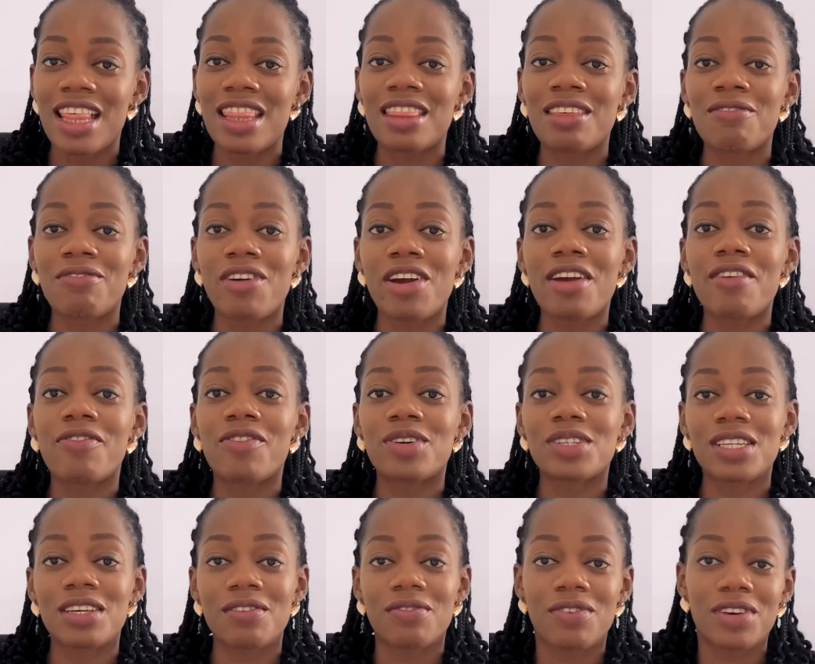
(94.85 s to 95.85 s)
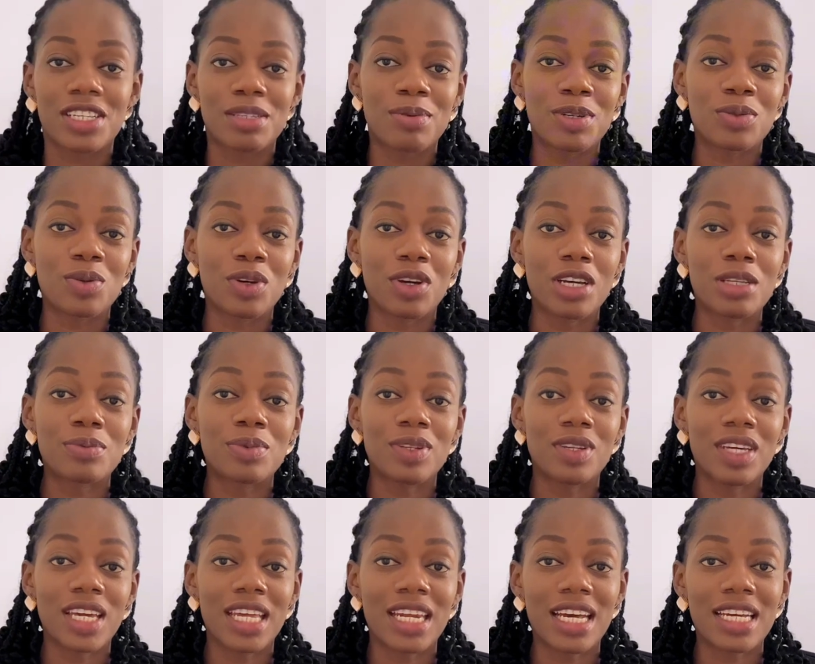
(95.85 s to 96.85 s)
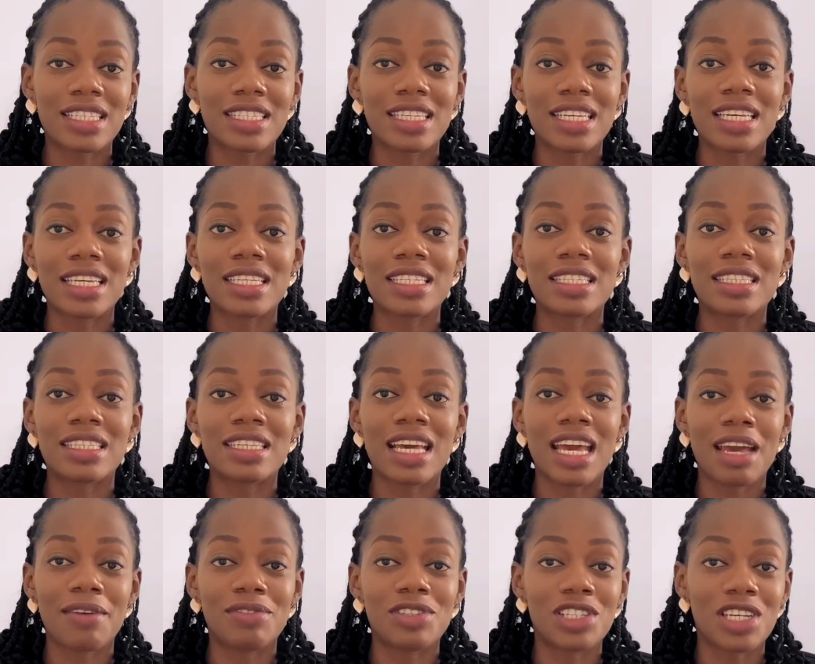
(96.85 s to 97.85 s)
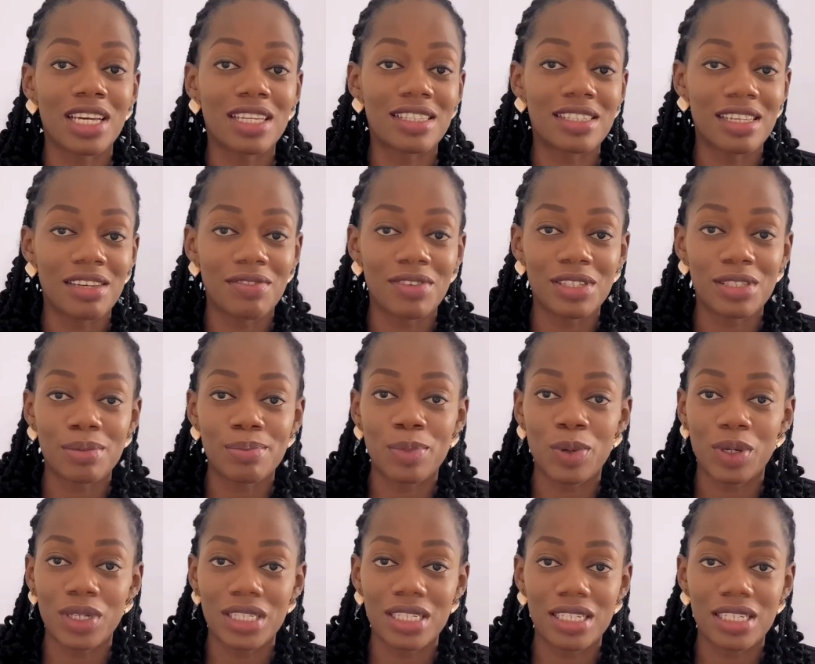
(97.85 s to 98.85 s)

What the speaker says: The very first investment we're going to be looking at is the FGN Savings Bond.